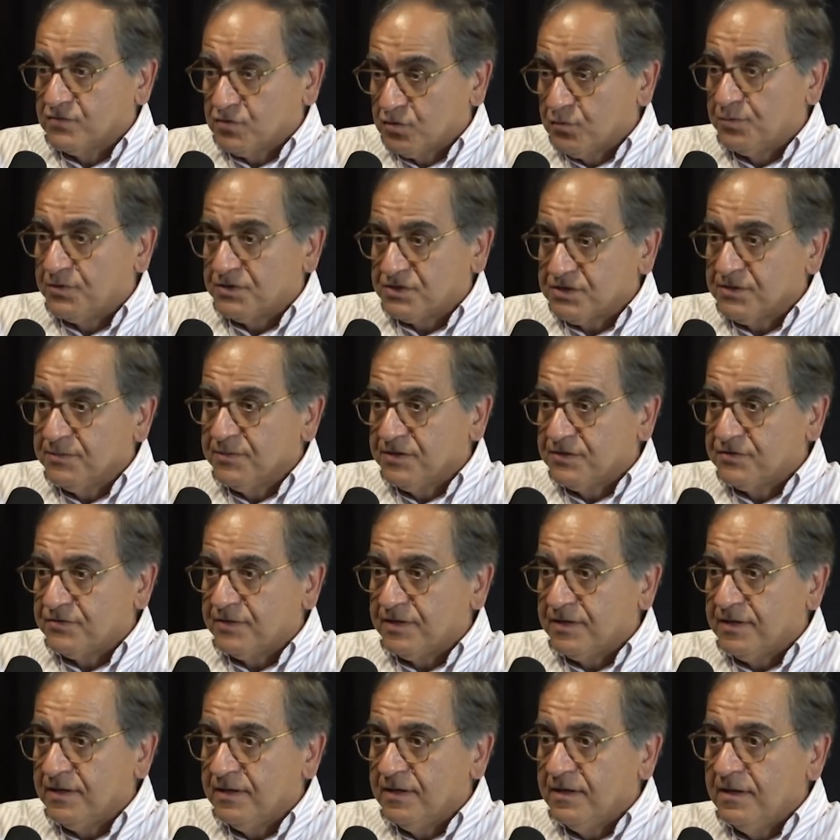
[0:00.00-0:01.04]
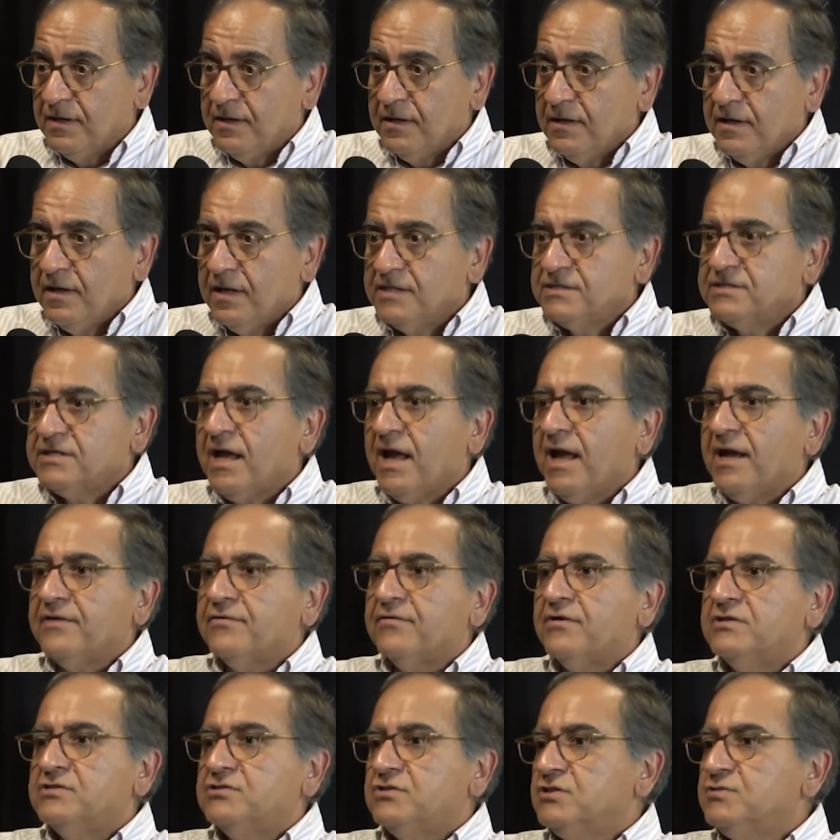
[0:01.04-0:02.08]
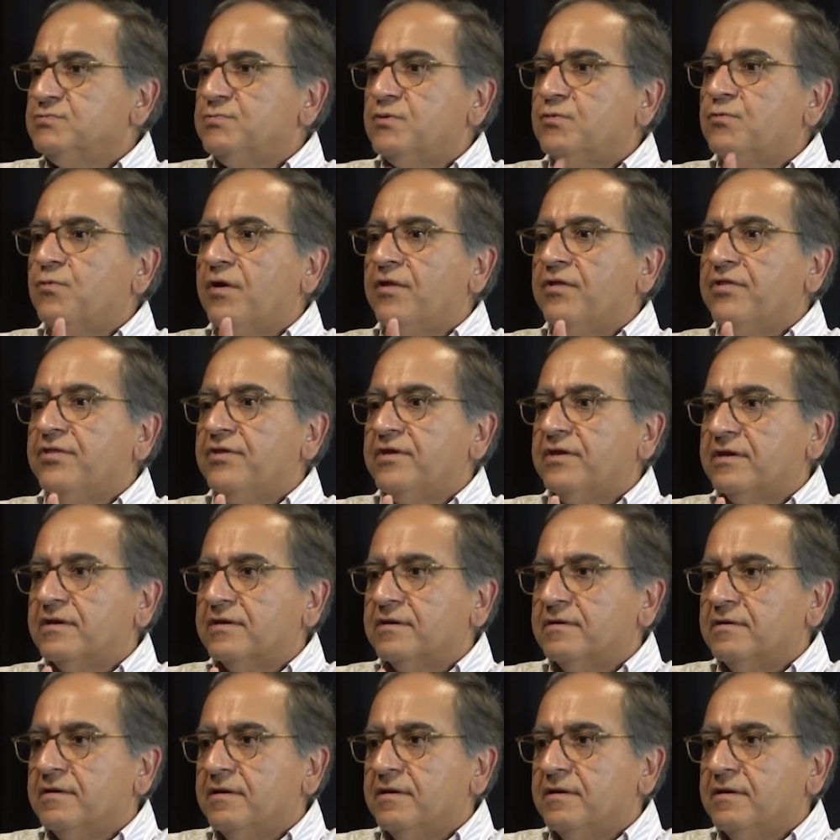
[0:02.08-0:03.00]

supersymmetry is characterized just with one thing,